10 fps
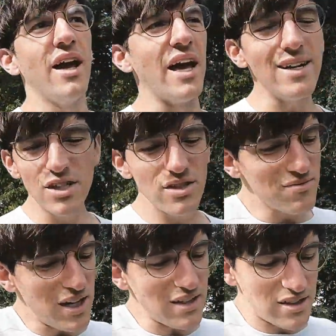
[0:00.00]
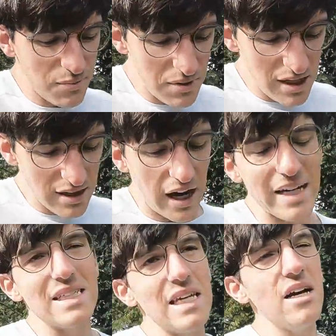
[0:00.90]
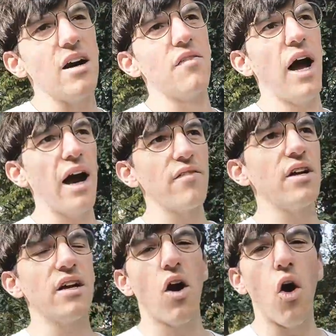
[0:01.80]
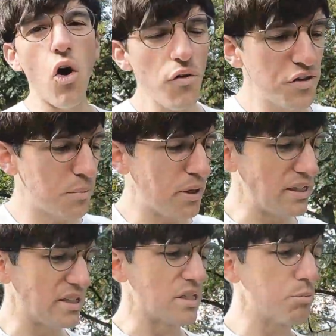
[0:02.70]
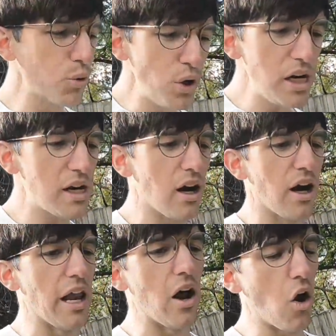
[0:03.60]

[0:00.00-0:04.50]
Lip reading: And it just, to me, the idea of having all of the pieces pre-cut,